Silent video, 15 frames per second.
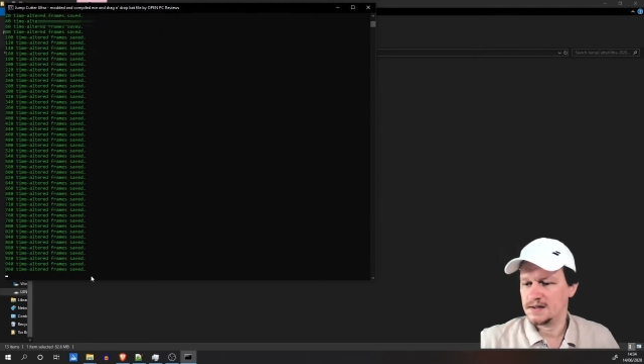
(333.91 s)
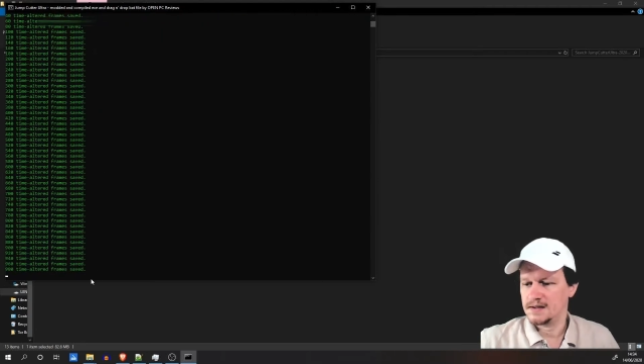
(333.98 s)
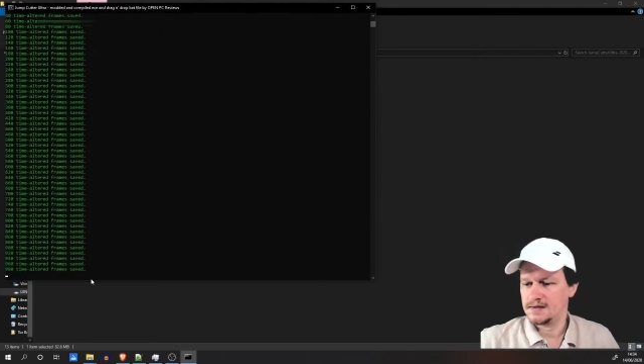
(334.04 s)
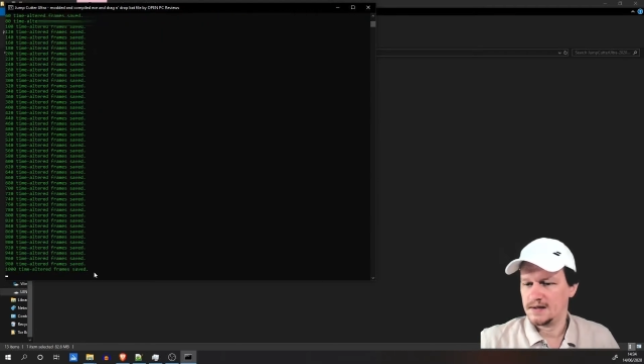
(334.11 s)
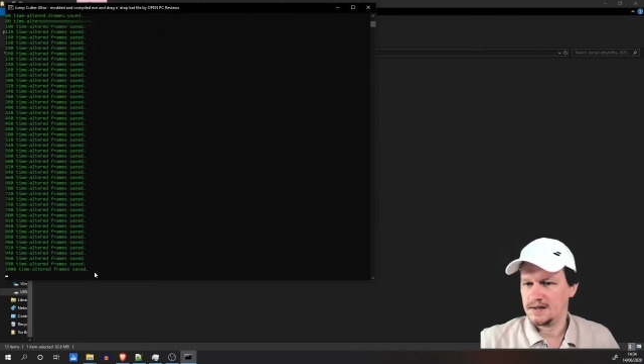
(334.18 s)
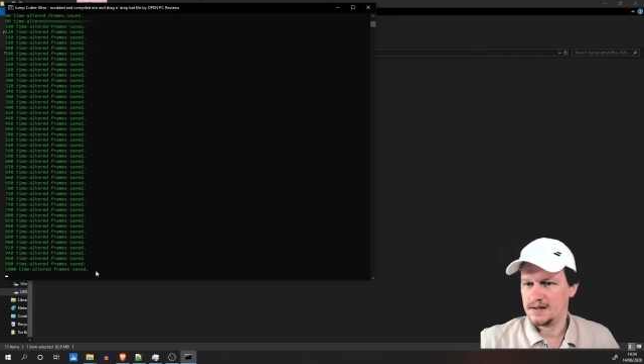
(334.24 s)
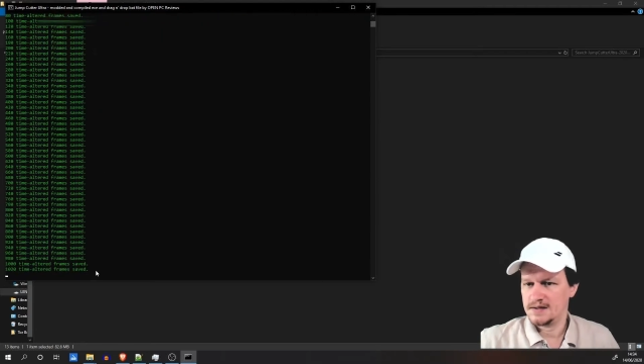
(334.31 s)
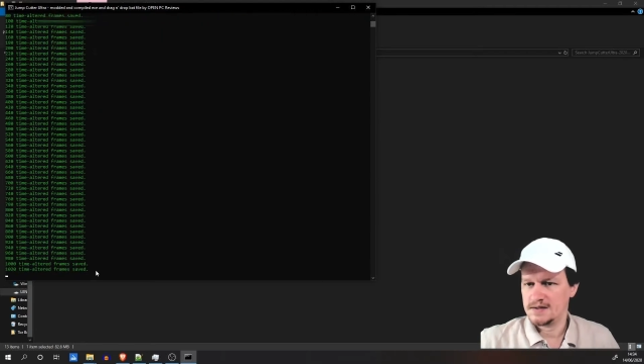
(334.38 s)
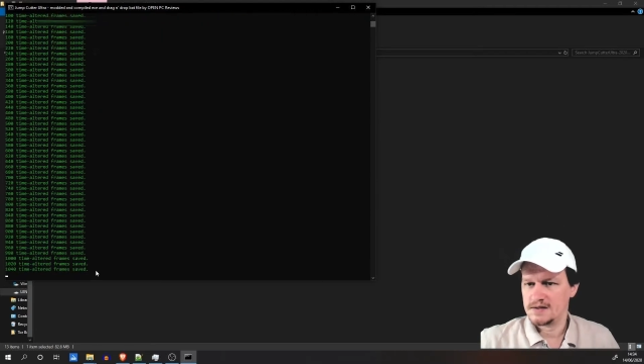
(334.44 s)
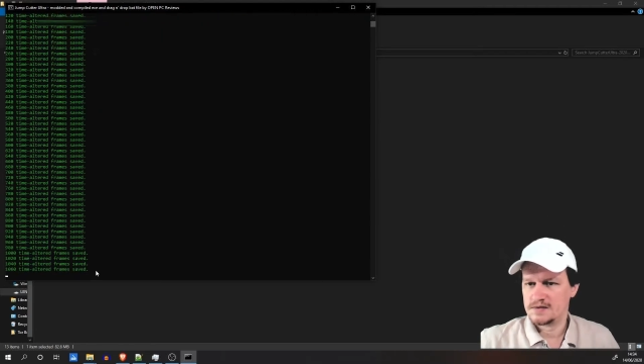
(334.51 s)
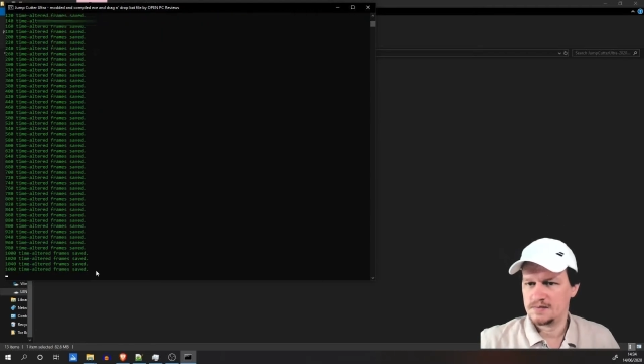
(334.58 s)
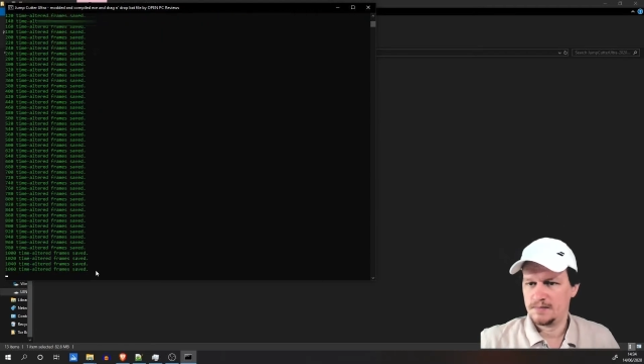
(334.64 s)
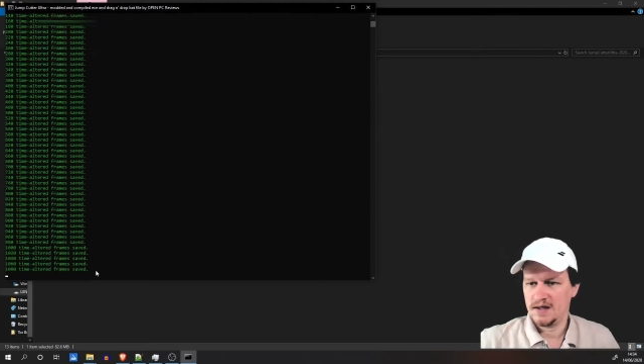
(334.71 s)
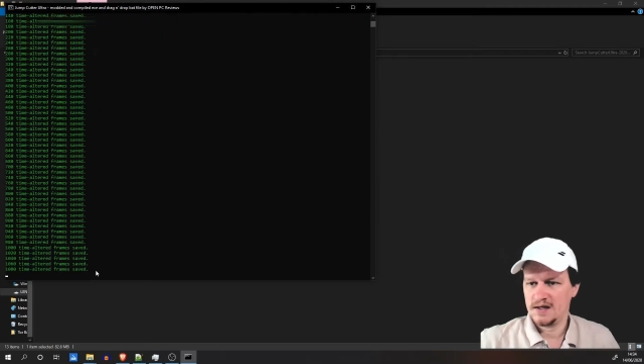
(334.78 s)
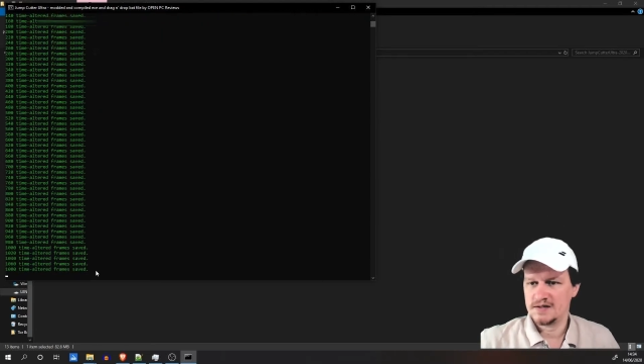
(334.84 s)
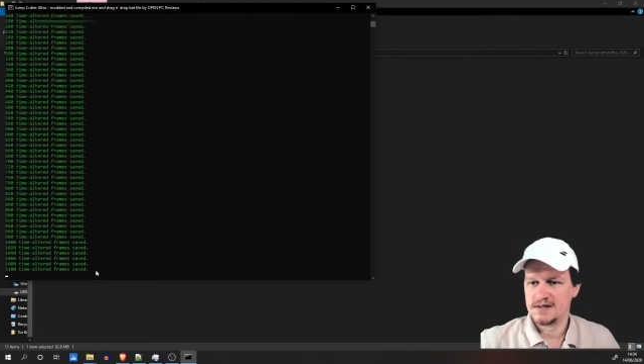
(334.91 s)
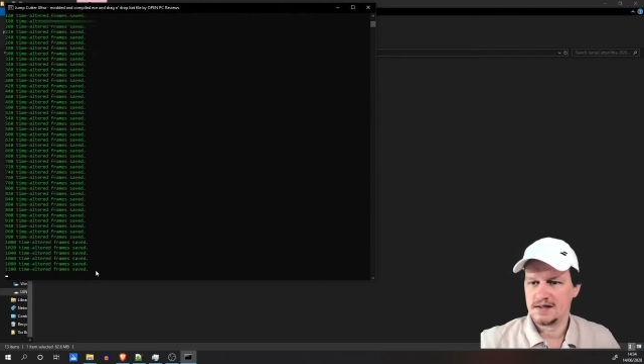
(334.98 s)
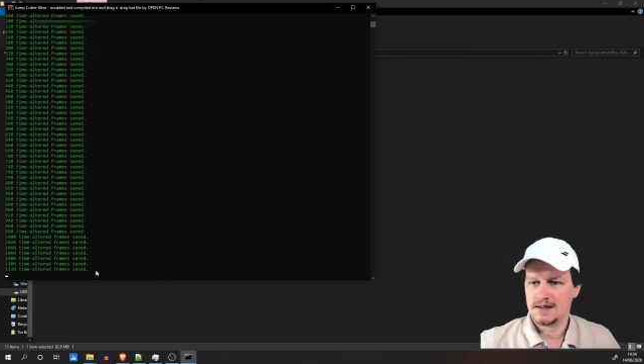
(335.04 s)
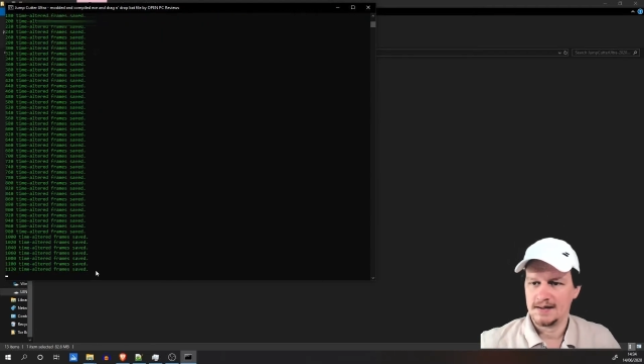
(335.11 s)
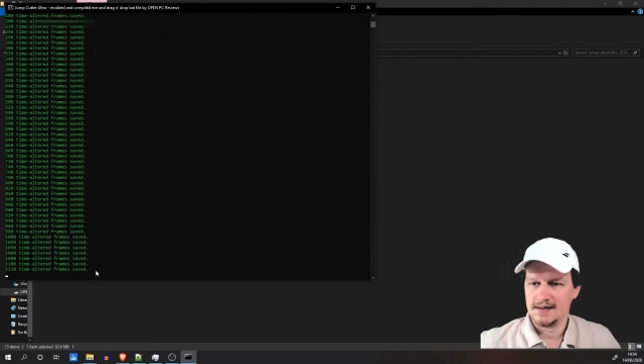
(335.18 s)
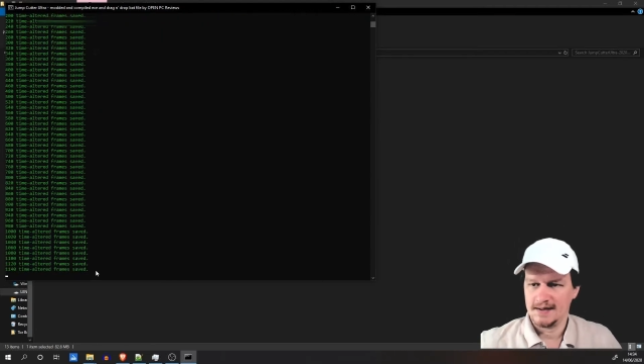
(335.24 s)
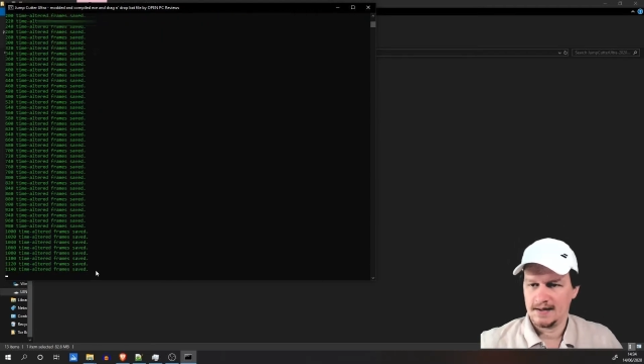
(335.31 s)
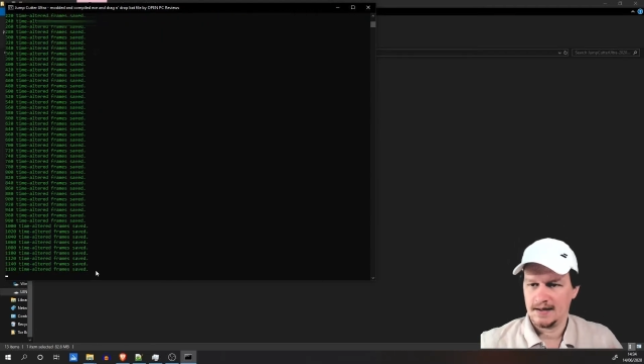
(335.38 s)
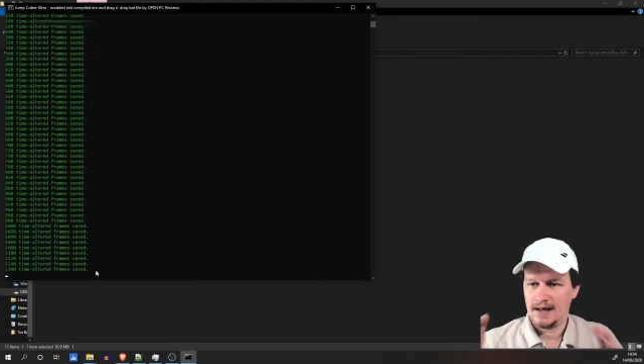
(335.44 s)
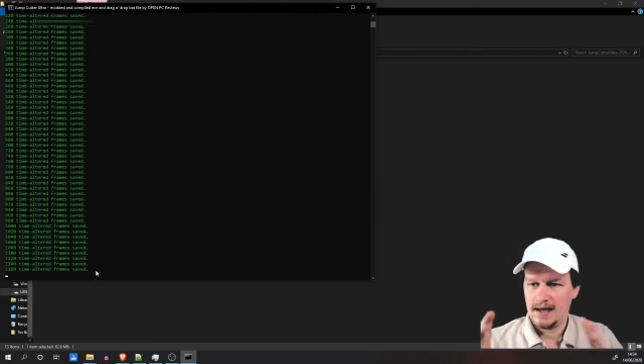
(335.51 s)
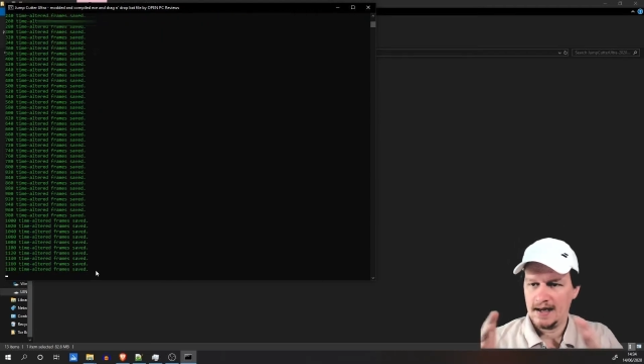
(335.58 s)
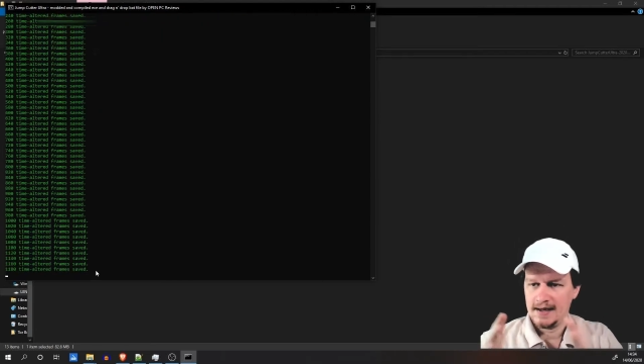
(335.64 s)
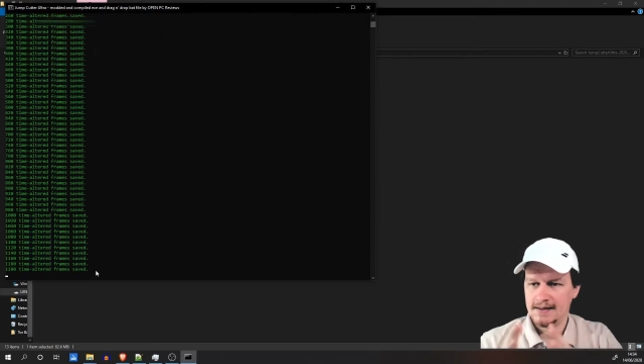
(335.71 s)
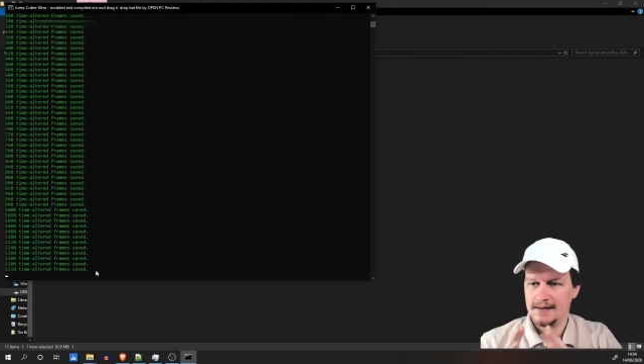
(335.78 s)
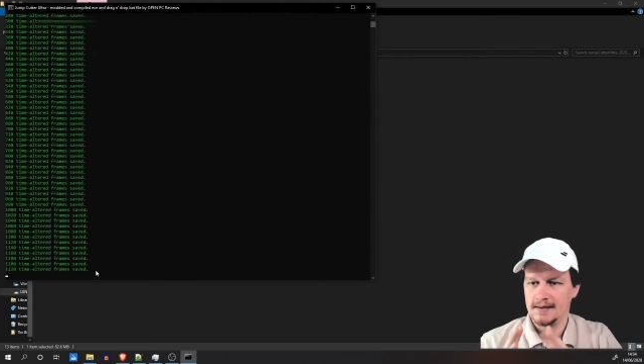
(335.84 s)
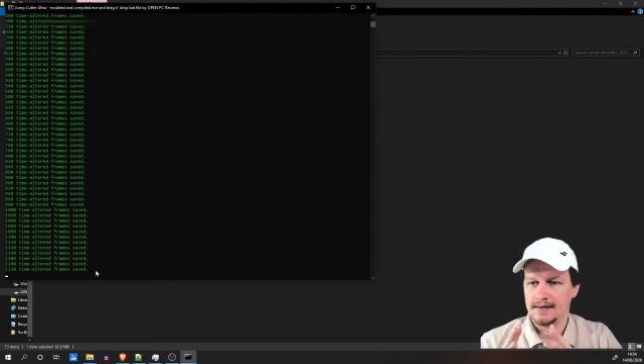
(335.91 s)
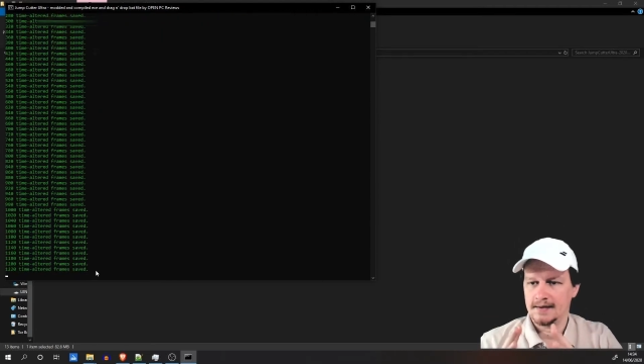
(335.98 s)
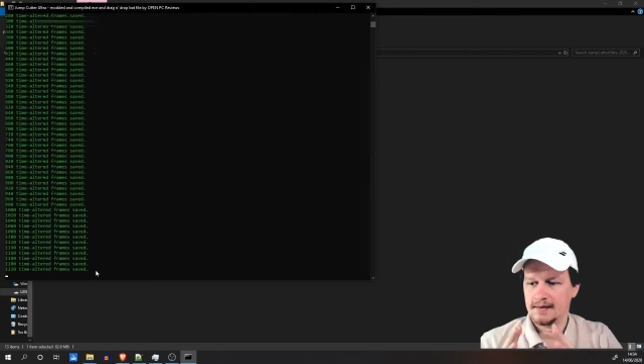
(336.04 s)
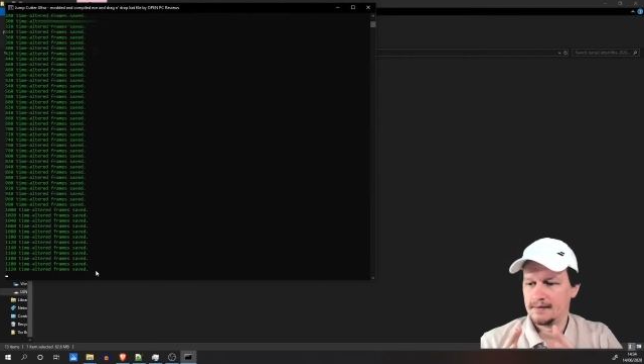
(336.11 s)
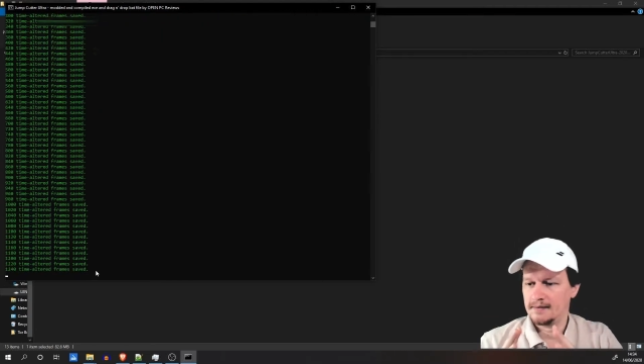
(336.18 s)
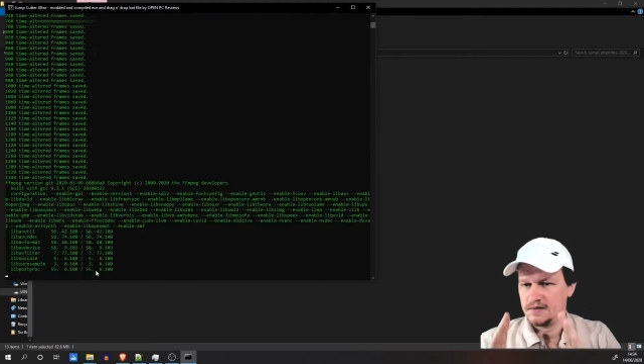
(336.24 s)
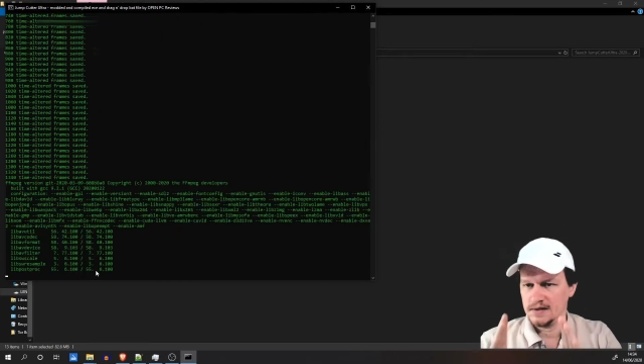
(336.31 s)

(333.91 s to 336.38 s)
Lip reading: it is basically aligning